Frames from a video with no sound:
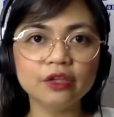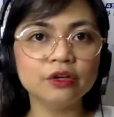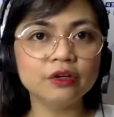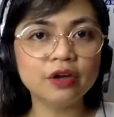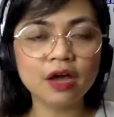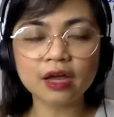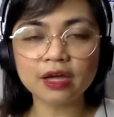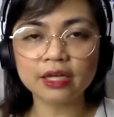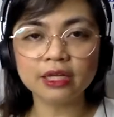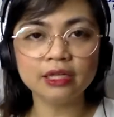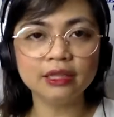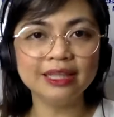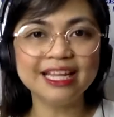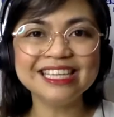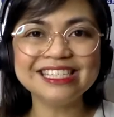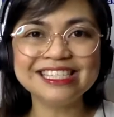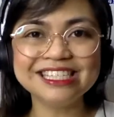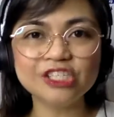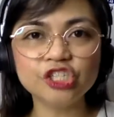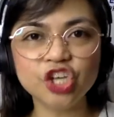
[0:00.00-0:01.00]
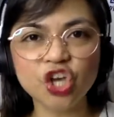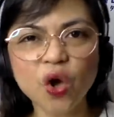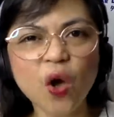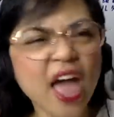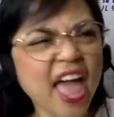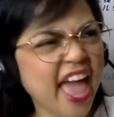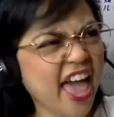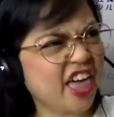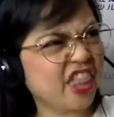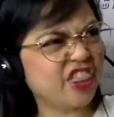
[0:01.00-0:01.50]
they're not gonna listen to you
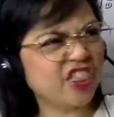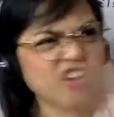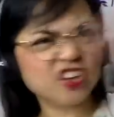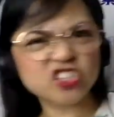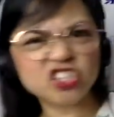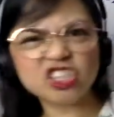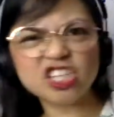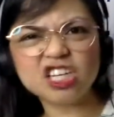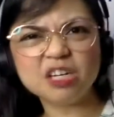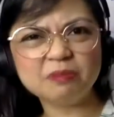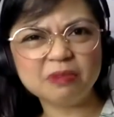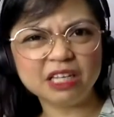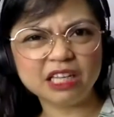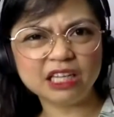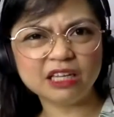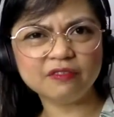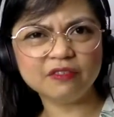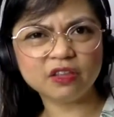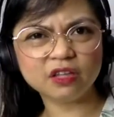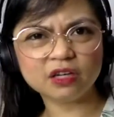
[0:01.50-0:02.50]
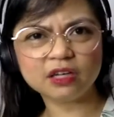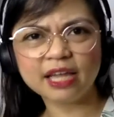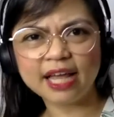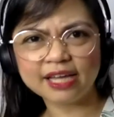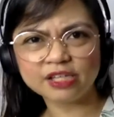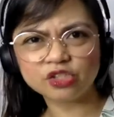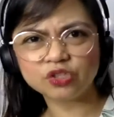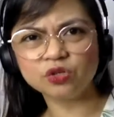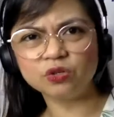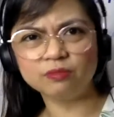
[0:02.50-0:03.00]
and they're just gonna be leaving the
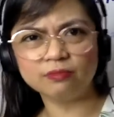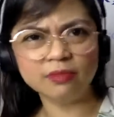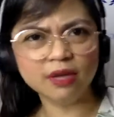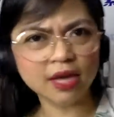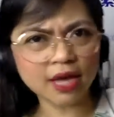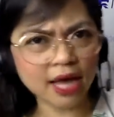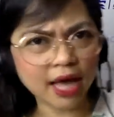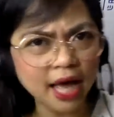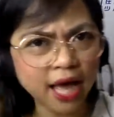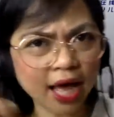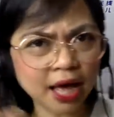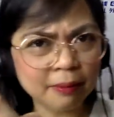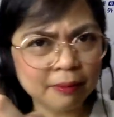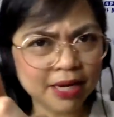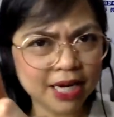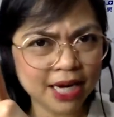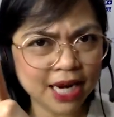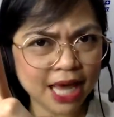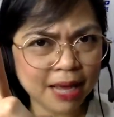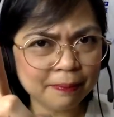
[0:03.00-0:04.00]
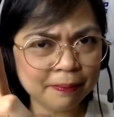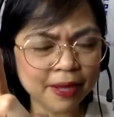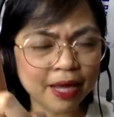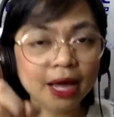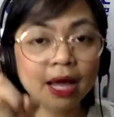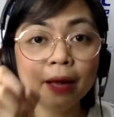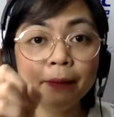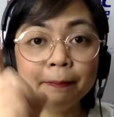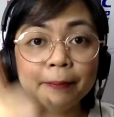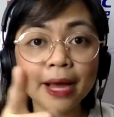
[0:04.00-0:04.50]
classroom. Ang malala pa,
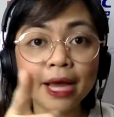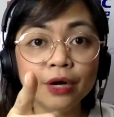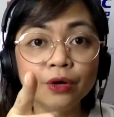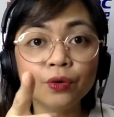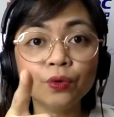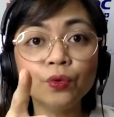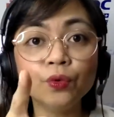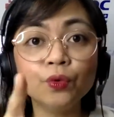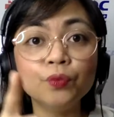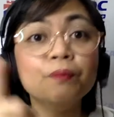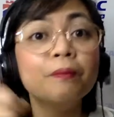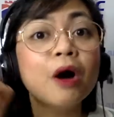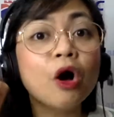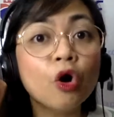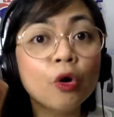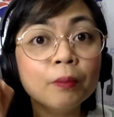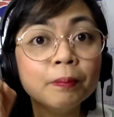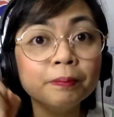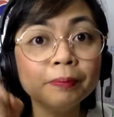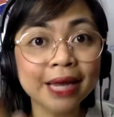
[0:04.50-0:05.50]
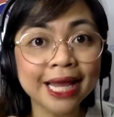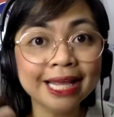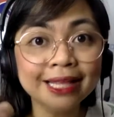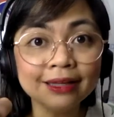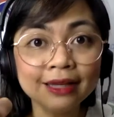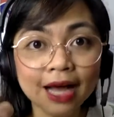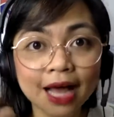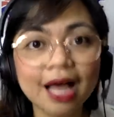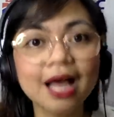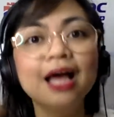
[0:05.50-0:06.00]
paano kung
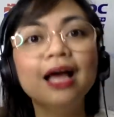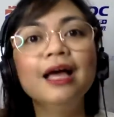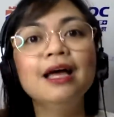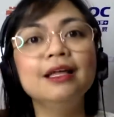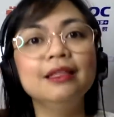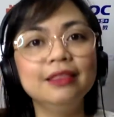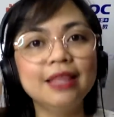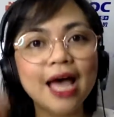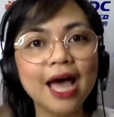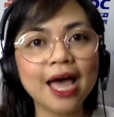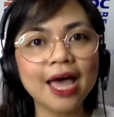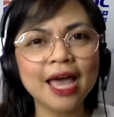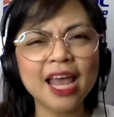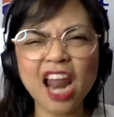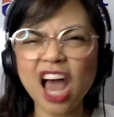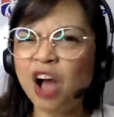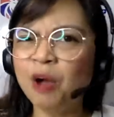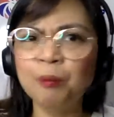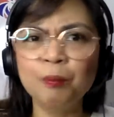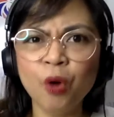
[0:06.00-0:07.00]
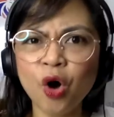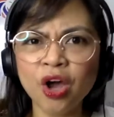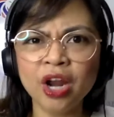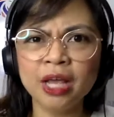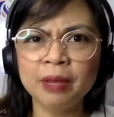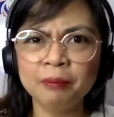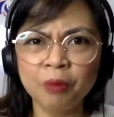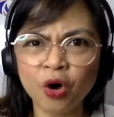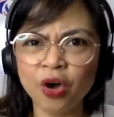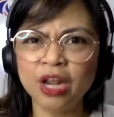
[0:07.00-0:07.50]
makomplain ka dahil ang
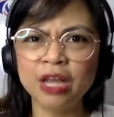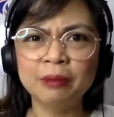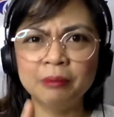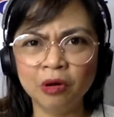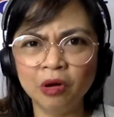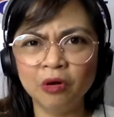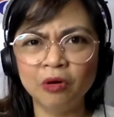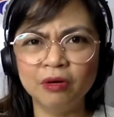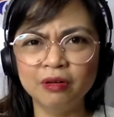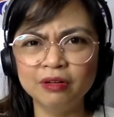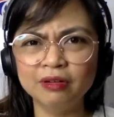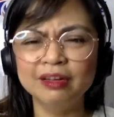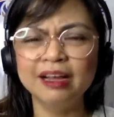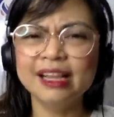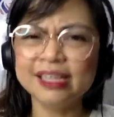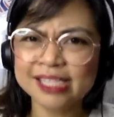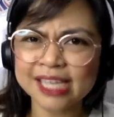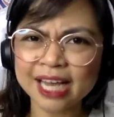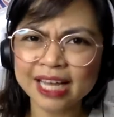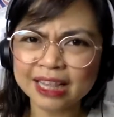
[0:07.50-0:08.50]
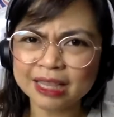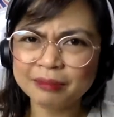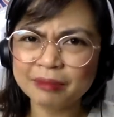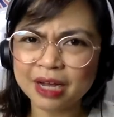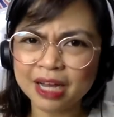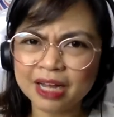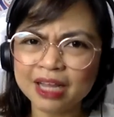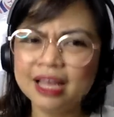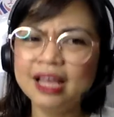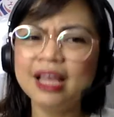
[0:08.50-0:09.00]
boring-boring mo? Ang sakit, diba?